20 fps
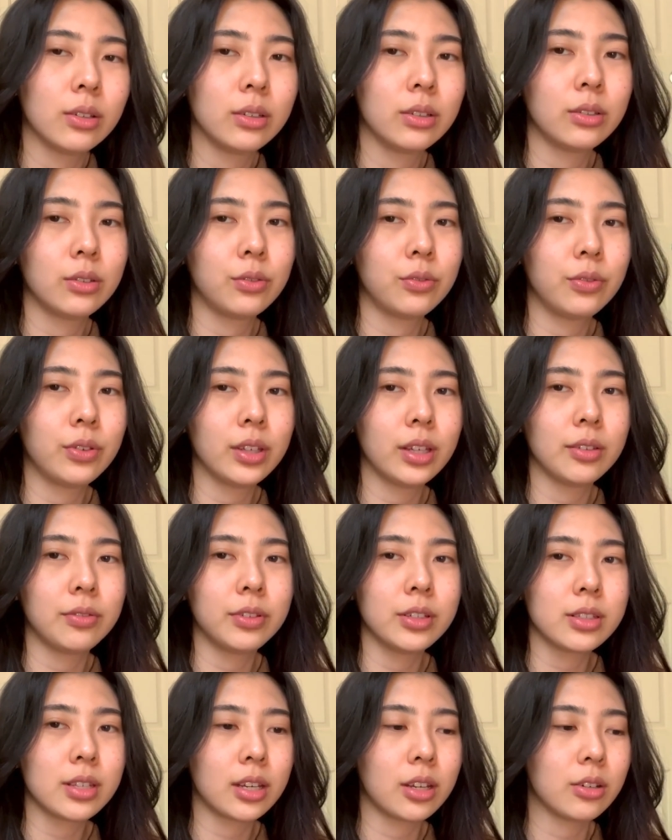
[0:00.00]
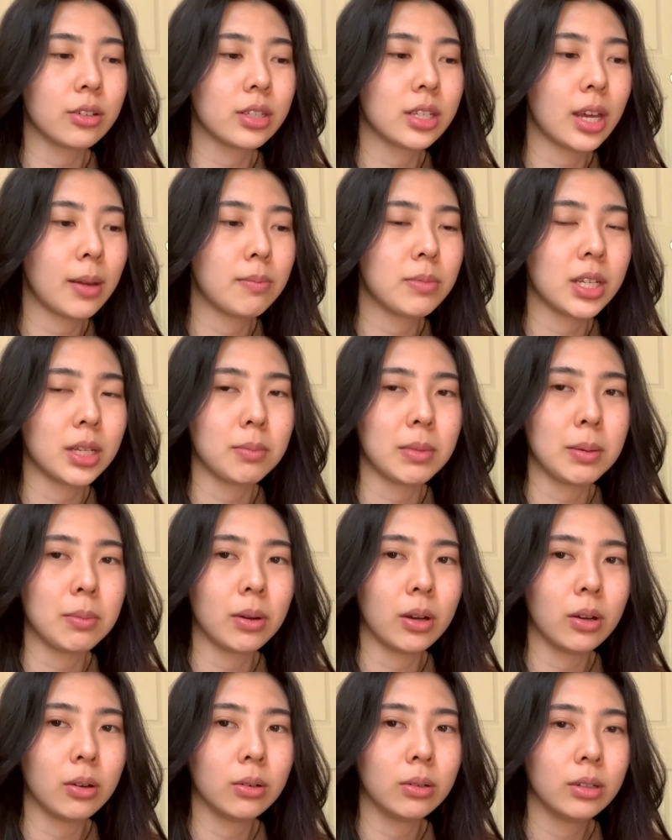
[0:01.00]
feel, it feels like you're tempting me,
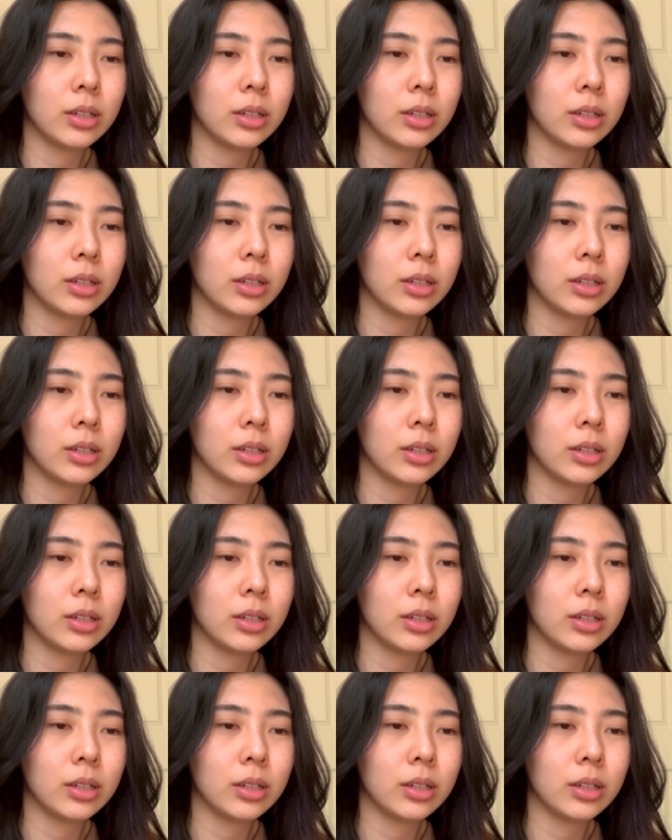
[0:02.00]
bro.